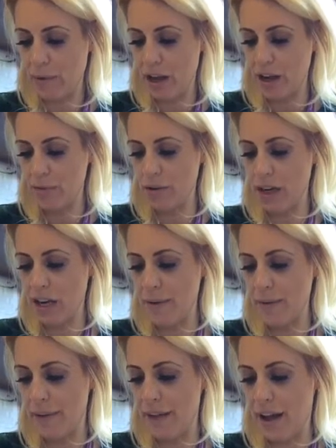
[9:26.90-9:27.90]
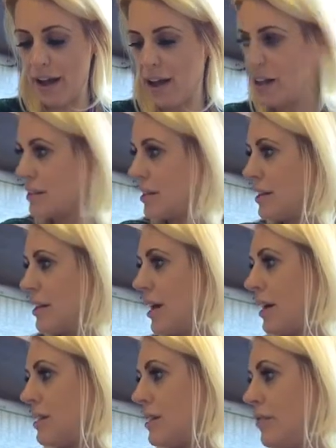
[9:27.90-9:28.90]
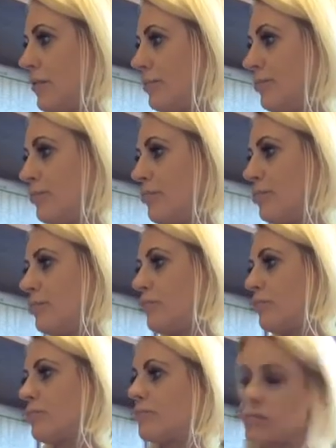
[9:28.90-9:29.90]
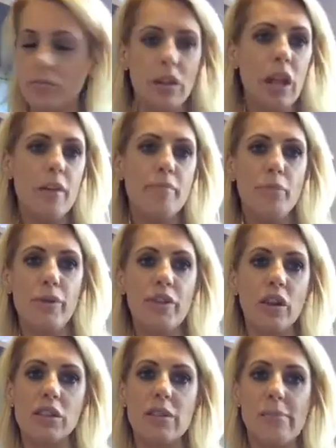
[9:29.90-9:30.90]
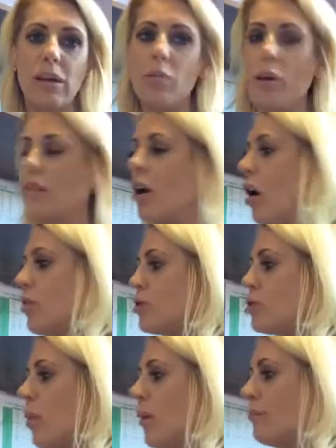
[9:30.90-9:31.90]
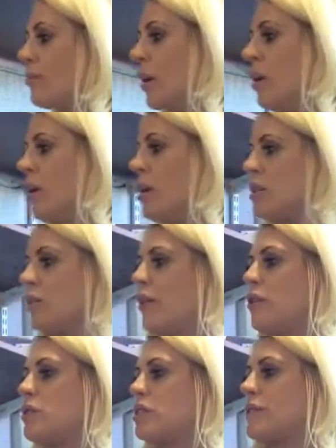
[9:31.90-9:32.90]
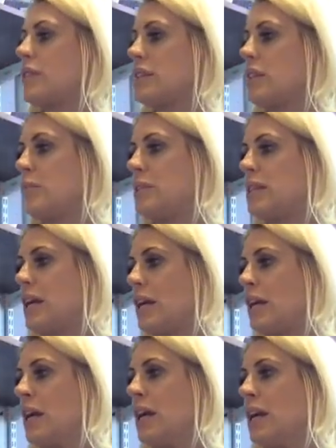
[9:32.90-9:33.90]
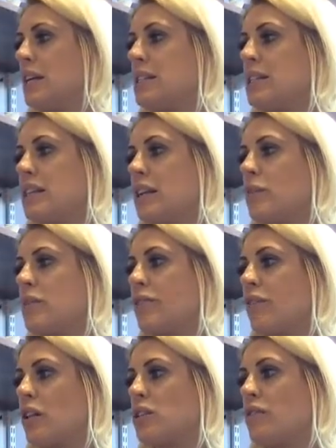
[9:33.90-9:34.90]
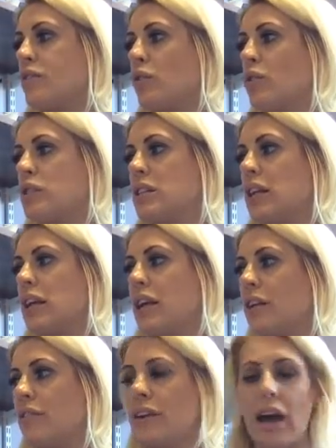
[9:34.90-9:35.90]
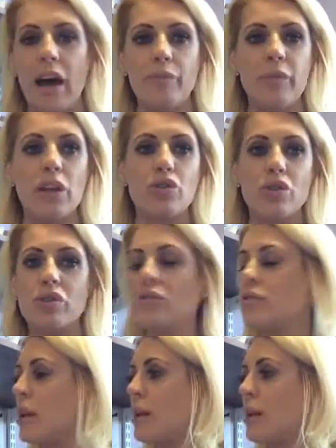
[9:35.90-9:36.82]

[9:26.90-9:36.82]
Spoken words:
And I'm going to label that as negative. Moving on to the middle one, the orange one. The focus of the CBT is to deal with the faulty thoughts in the here and now. It doesn't